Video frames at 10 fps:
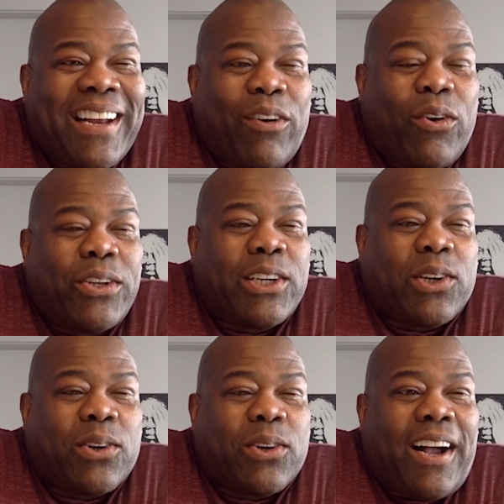And I wanted to
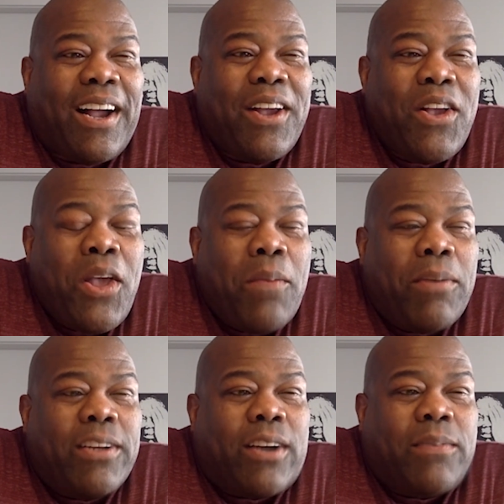cry,
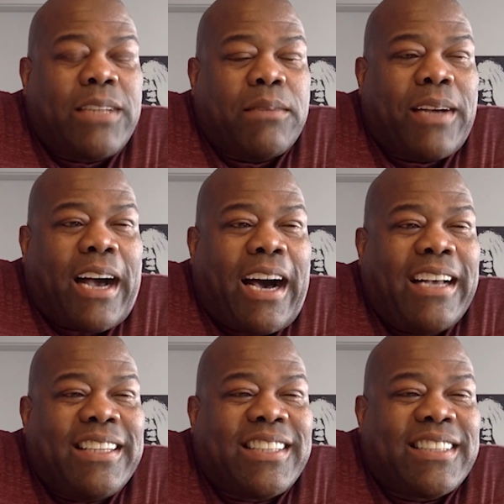but it's almost like my
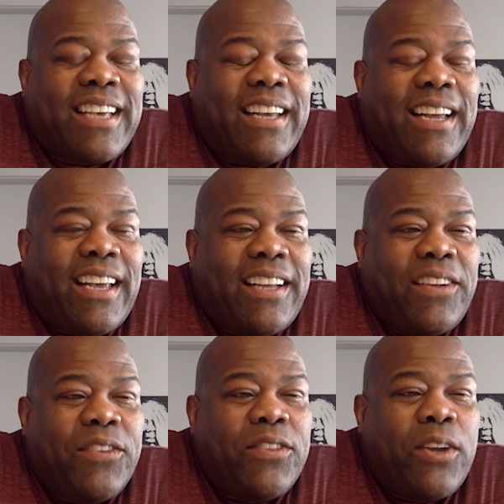eyes said, hey,
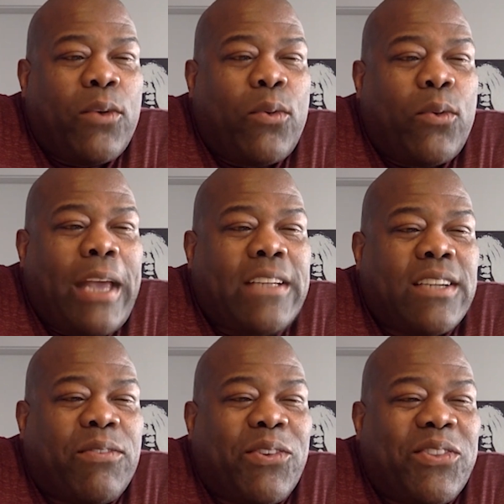there are way
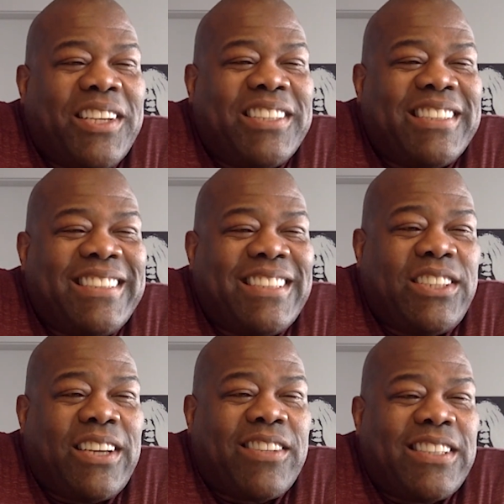tougher things than
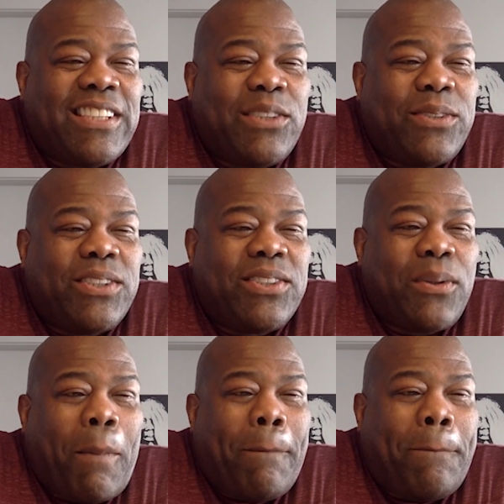this you have to deal with.
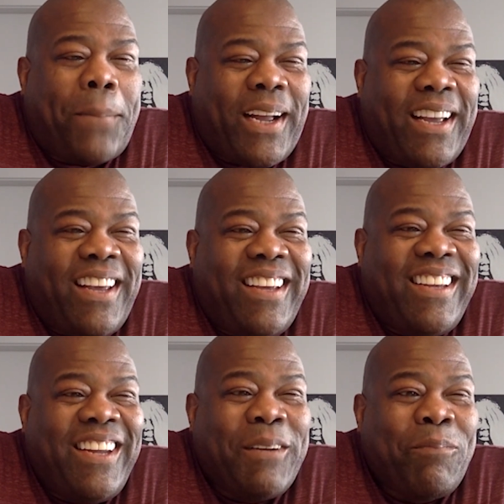
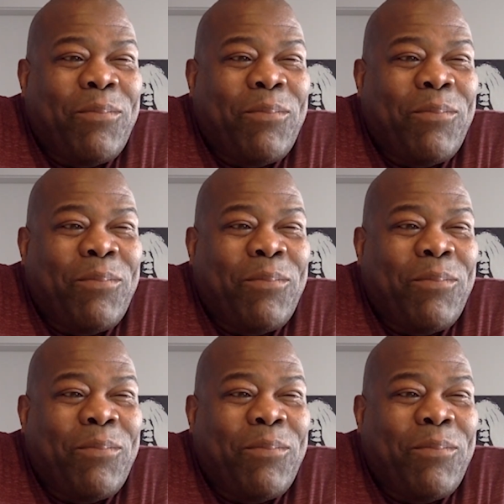Bang.